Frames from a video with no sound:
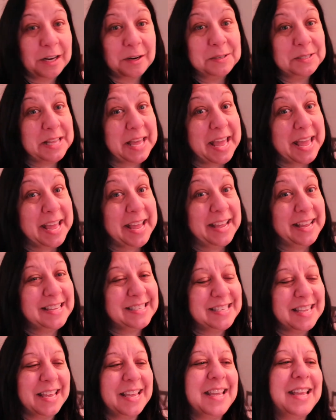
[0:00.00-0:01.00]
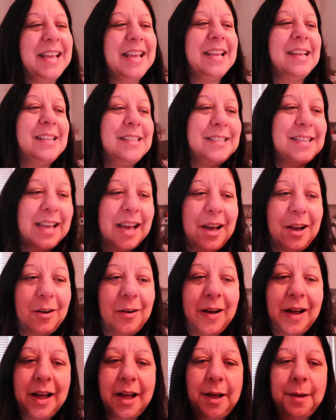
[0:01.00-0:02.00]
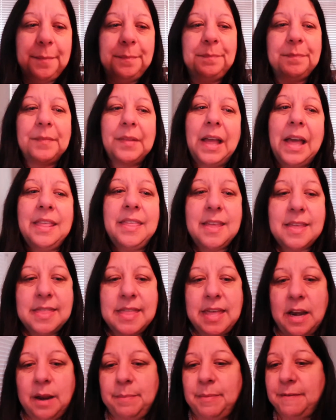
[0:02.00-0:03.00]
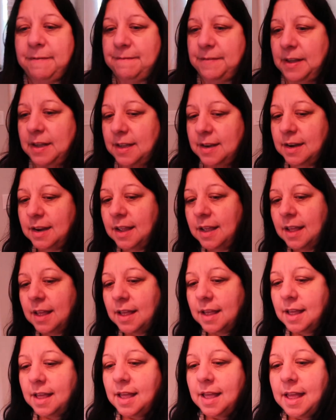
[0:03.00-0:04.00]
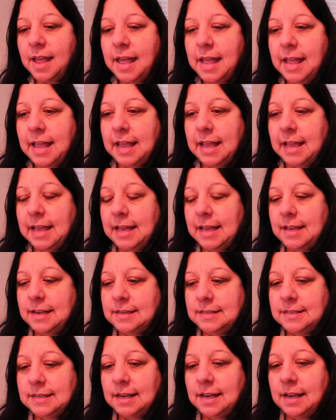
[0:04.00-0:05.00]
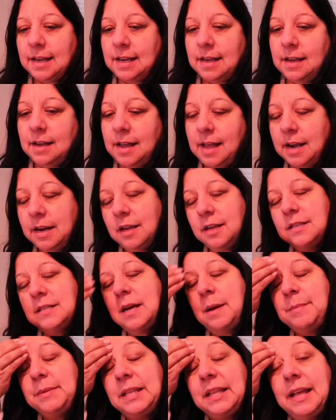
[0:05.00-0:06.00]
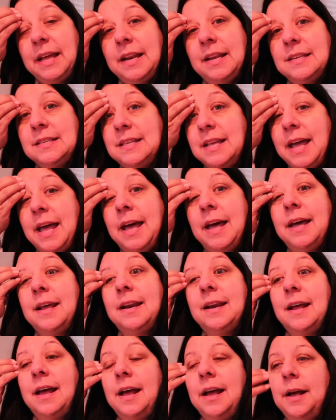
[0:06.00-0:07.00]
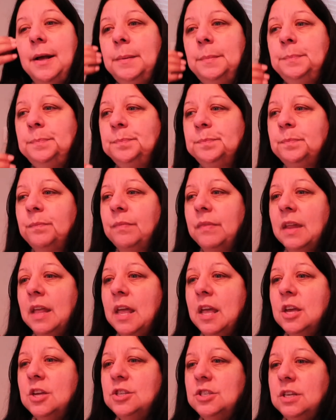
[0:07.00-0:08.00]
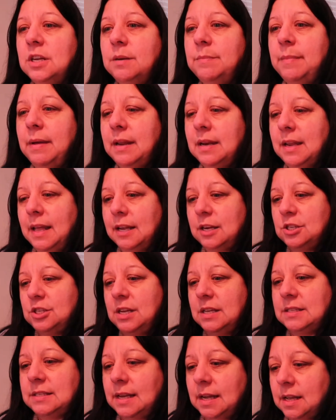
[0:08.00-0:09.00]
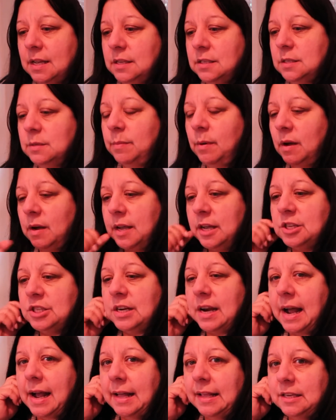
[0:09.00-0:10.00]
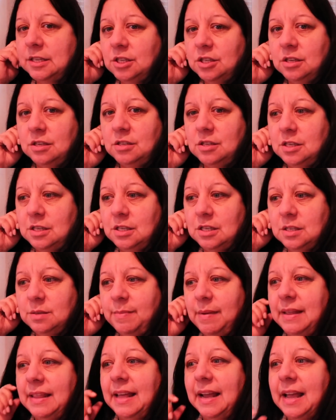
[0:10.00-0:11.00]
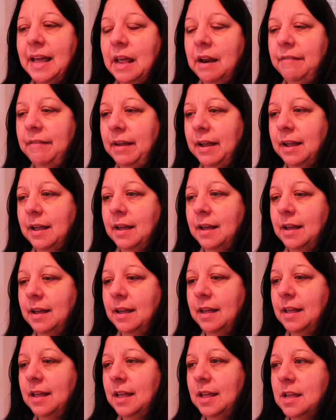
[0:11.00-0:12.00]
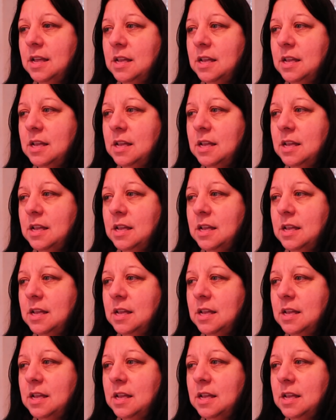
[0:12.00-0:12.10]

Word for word: there's eggs. So um, I think that'll be fun. And uh, had a good time with the ladies. They had, um, she'd made like, she has like a small kitchen island. She, she just made that kind of like a